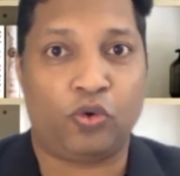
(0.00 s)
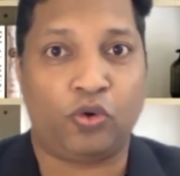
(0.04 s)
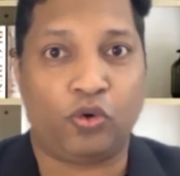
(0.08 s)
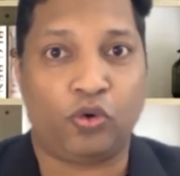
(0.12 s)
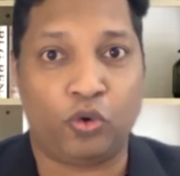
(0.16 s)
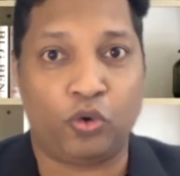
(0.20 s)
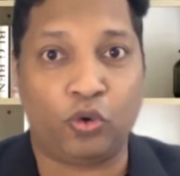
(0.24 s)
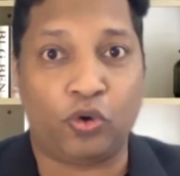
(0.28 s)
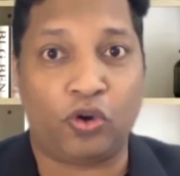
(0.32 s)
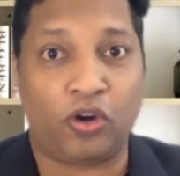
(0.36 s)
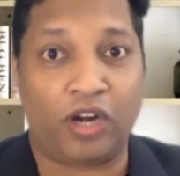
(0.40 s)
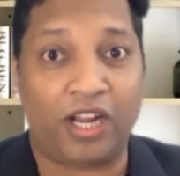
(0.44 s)

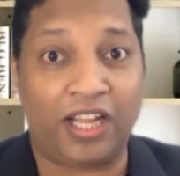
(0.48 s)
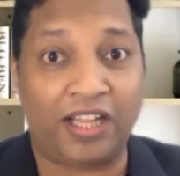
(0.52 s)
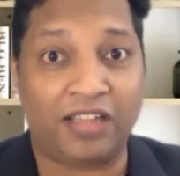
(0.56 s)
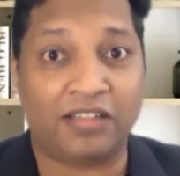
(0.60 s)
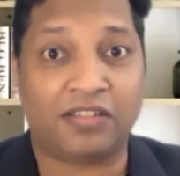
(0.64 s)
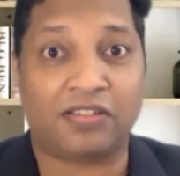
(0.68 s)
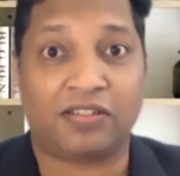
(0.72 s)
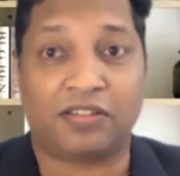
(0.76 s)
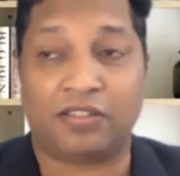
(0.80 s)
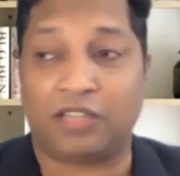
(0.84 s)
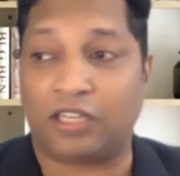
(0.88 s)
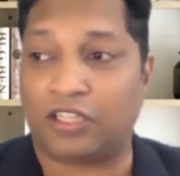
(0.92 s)
to train
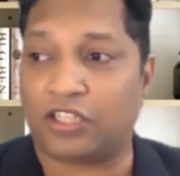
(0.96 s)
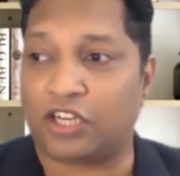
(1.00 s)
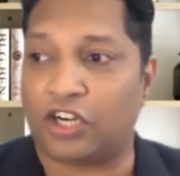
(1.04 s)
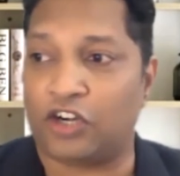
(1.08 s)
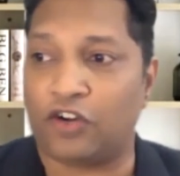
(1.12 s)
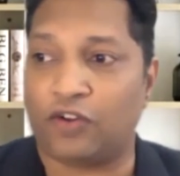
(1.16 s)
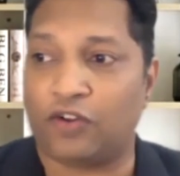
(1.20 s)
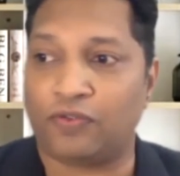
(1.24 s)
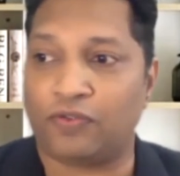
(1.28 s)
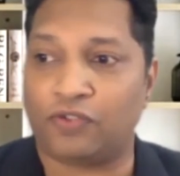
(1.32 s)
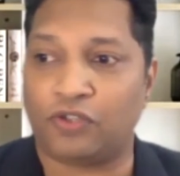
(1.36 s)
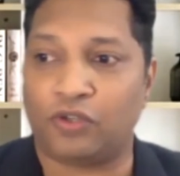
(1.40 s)
such kind
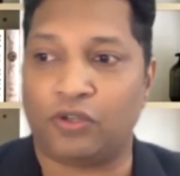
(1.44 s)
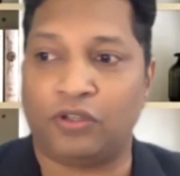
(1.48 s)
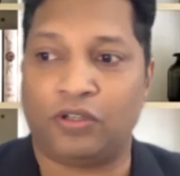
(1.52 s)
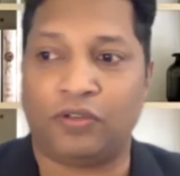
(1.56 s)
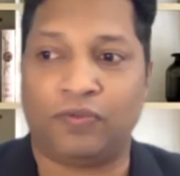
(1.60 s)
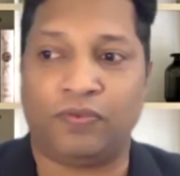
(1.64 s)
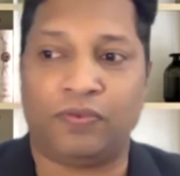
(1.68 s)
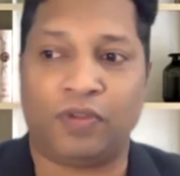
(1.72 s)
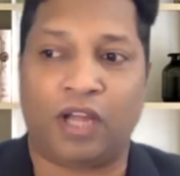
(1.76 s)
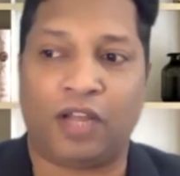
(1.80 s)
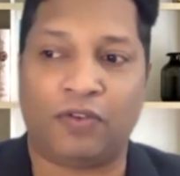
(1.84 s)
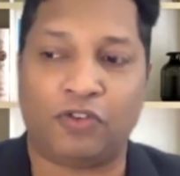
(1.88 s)
of. So
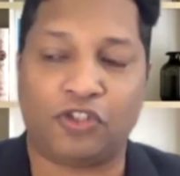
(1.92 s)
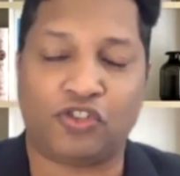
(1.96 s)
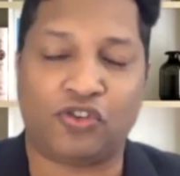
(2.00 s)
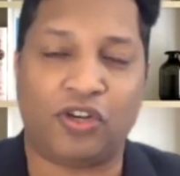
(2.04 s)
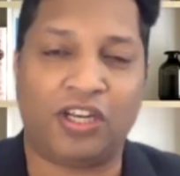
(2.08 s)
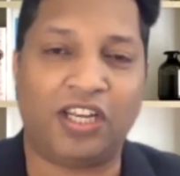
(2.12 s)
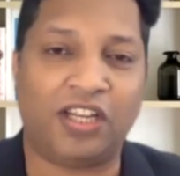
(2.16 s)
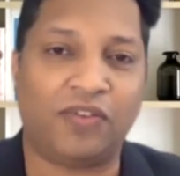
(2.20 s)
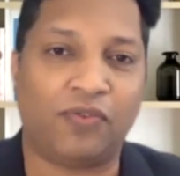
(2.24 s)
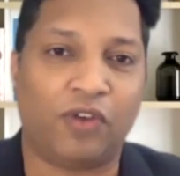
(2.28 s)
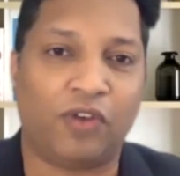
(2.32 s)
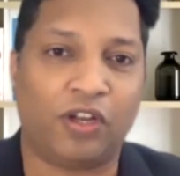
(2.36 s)
I was
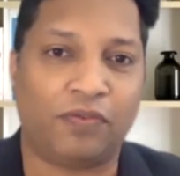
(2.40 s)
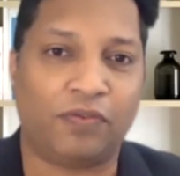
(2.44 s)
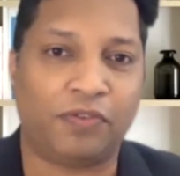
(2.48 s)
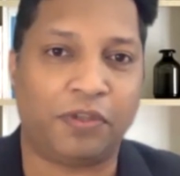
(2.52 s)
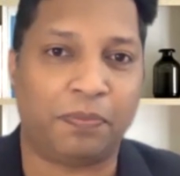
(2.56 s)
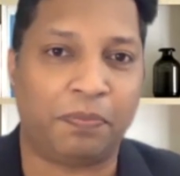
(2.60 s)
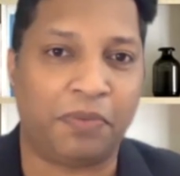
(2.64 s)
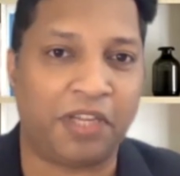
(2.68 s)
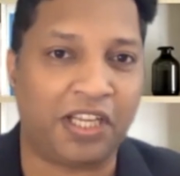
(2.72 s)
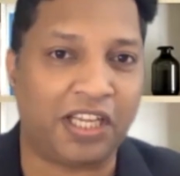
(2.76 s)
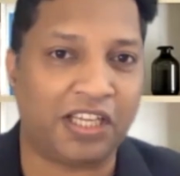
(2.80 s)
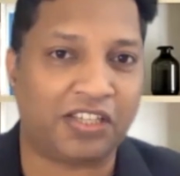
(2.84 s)
training one of the
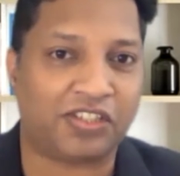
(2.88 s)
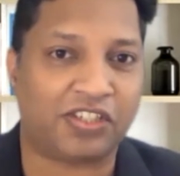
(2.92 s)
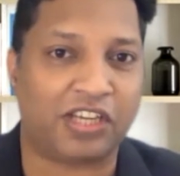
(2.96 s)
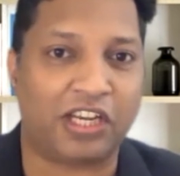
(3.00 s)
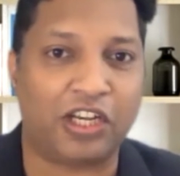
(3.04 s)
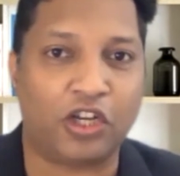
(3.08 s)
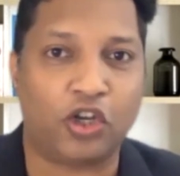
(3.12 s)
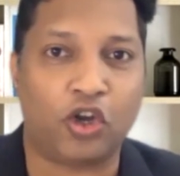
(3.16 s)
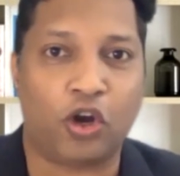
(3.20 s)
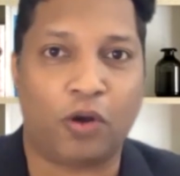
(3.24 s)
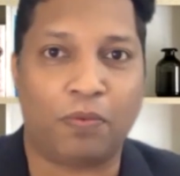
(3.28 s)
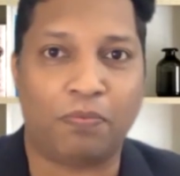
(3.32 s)
biggest
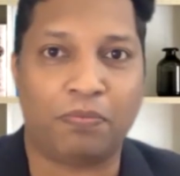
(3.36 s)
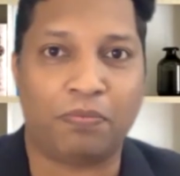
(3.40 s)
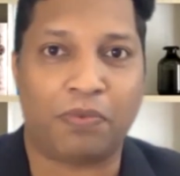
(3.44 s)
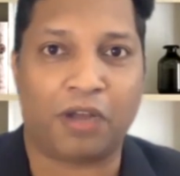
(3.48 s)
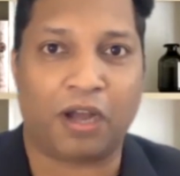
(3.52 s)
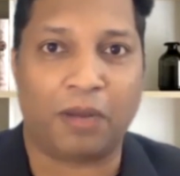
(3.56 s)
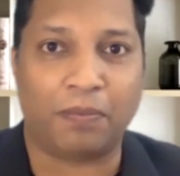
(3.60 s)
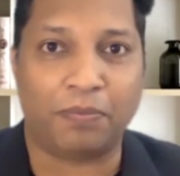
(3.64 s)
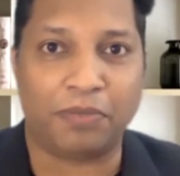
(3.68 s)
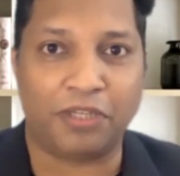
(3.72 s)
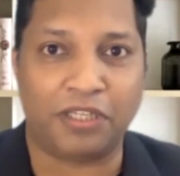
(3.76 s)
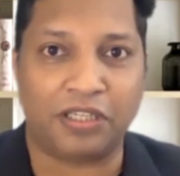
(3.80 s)
telecom
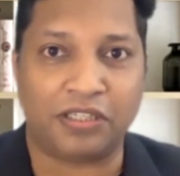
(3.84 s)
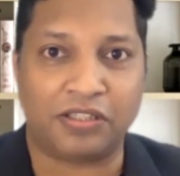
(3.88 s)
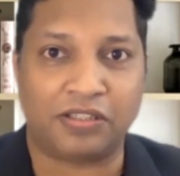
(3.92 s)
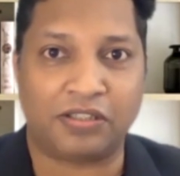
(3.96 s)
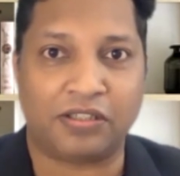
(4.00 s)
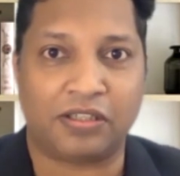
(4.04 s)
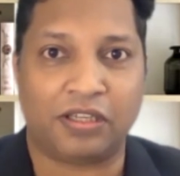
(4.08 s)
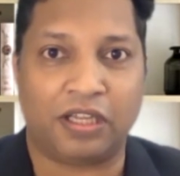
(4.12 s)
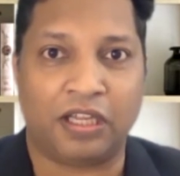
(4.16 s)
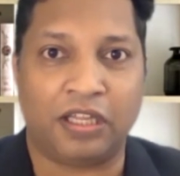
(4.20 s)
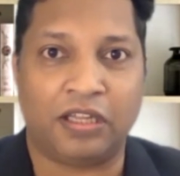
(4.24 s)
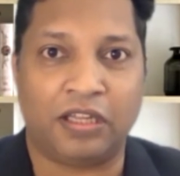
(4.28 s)

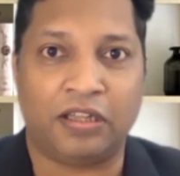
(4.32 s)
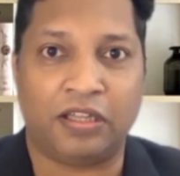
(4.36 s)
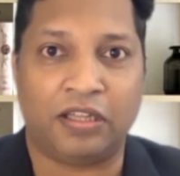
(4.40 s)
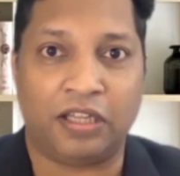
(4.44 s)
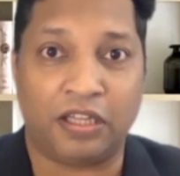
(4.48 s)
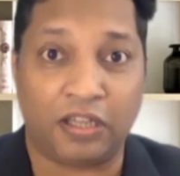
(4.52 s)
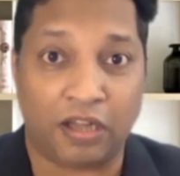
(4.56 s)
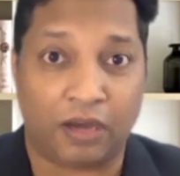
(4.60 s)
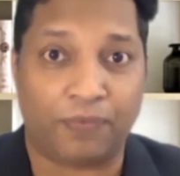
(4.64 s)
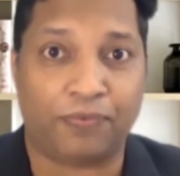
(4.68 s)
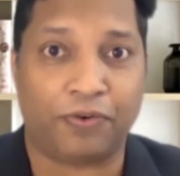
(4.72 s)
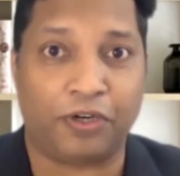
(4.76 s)
companies in
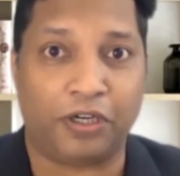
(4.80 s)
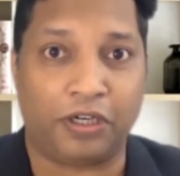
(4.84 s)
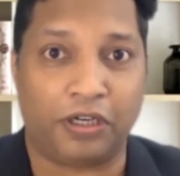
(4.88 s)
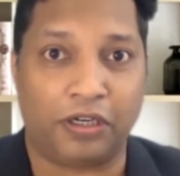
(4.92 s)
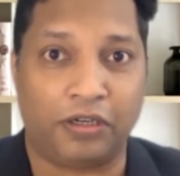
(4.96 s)
Africa.